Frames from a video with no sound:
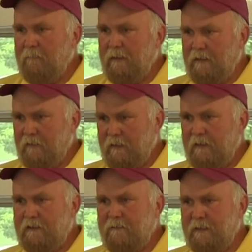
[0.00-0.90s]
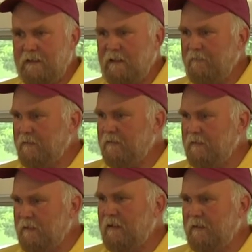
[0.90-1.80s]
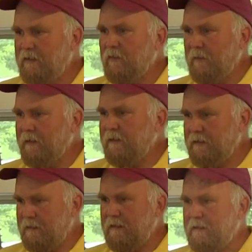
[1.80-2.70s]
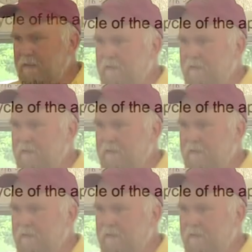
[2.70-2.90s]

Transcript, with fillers: but the organism itself is, is kind of dormant, just as